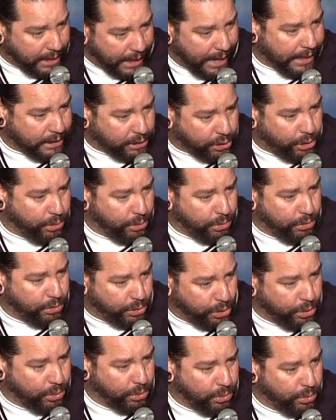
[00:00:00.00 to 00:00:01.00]
tattoo
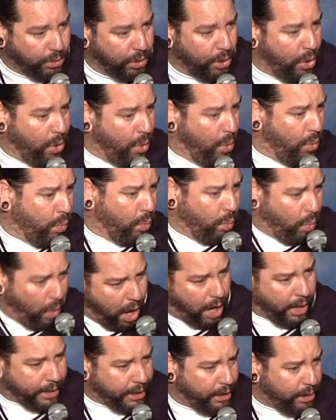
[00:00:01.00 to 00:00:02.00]
dude
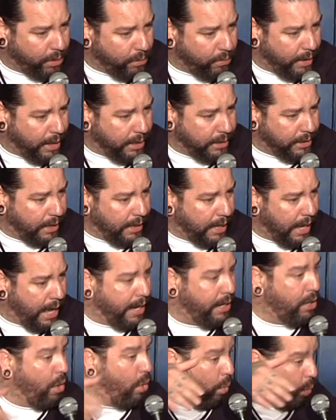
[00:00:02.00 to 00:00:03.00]
walking around the
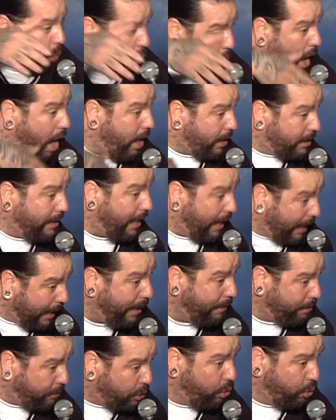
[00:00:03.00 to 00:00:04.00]
line, walks
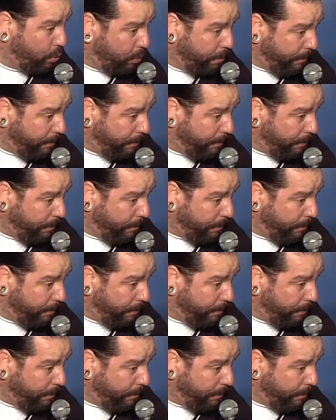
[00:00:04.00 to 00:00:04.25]
up to